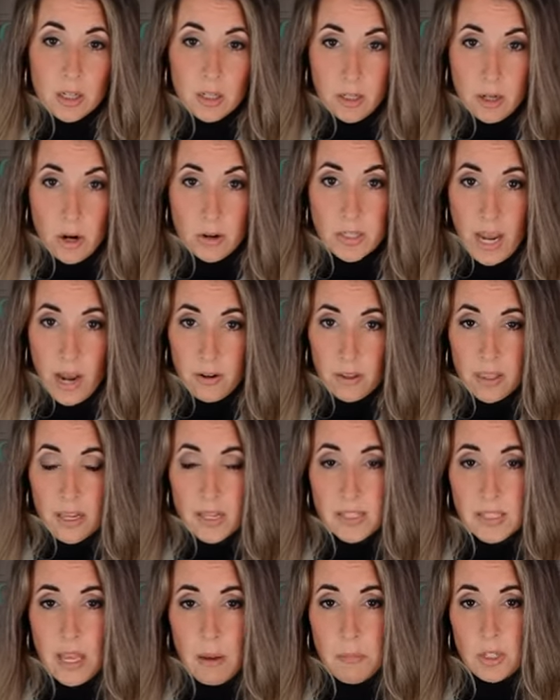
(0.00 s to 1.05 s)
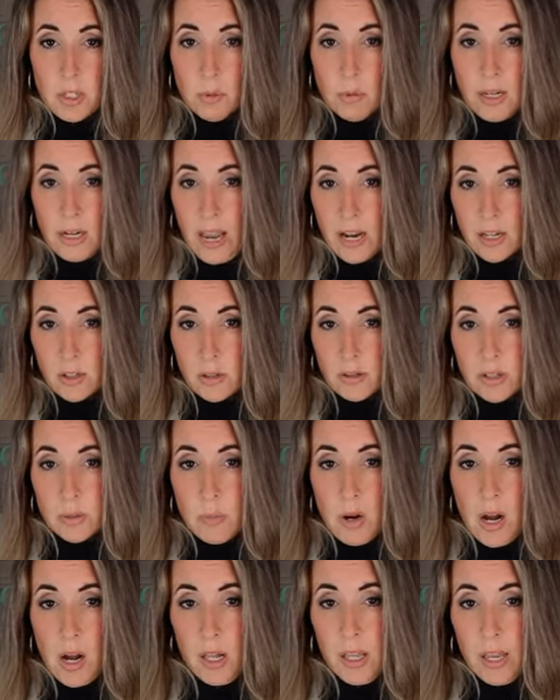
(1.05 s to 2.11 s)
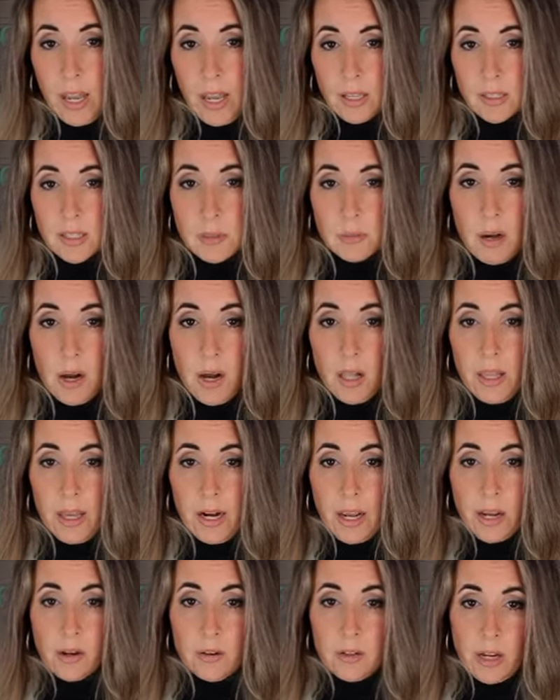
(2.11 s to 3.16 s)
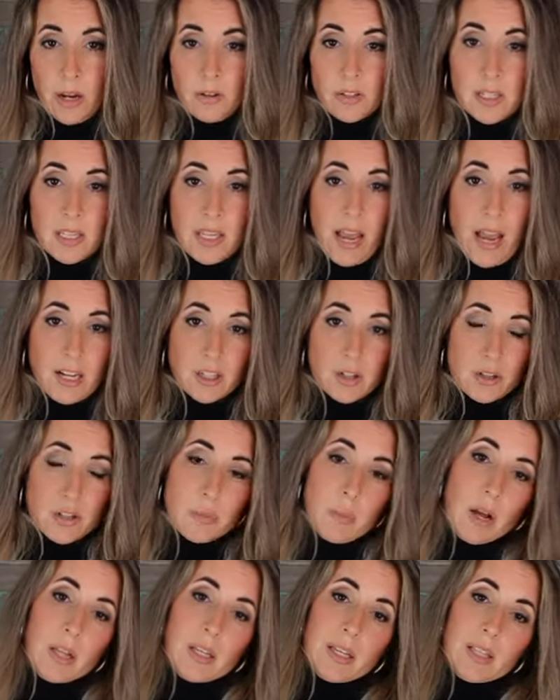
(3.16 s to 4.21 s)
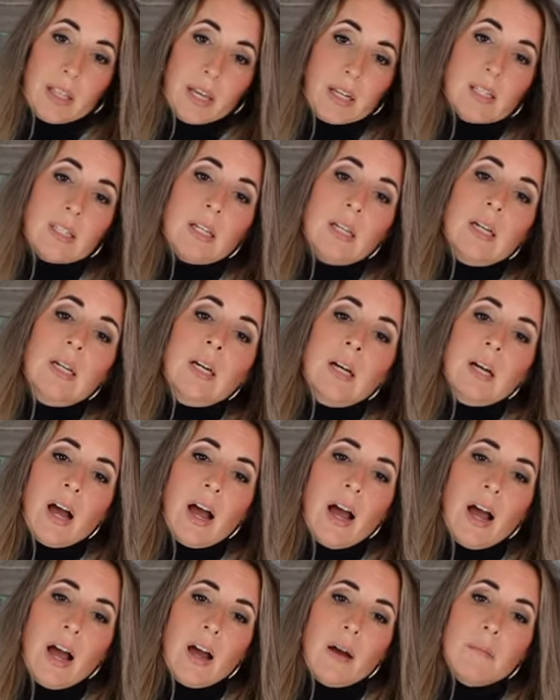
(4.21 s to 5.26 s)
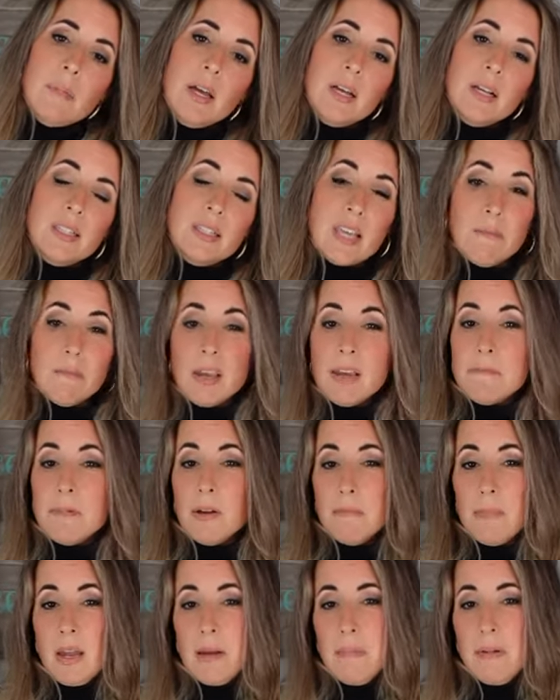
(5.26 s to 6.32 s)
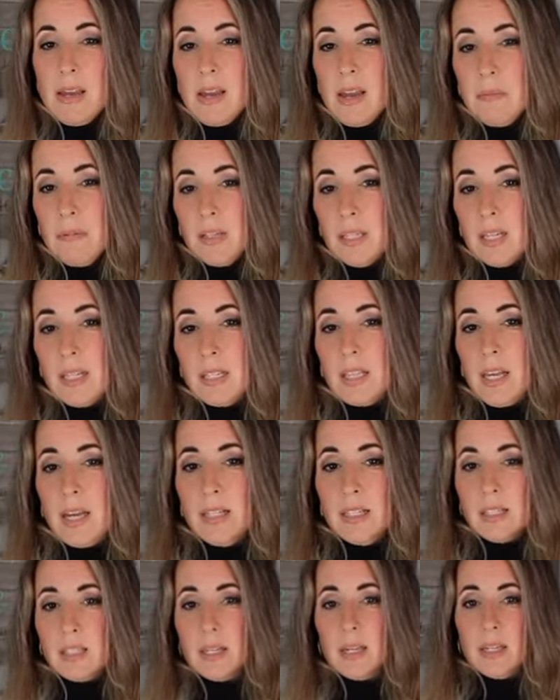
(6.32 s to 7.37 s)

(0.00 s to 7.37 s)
go down in this. I'm between extra small and small, and I go down to the extra small in this. Um, some people may be able to size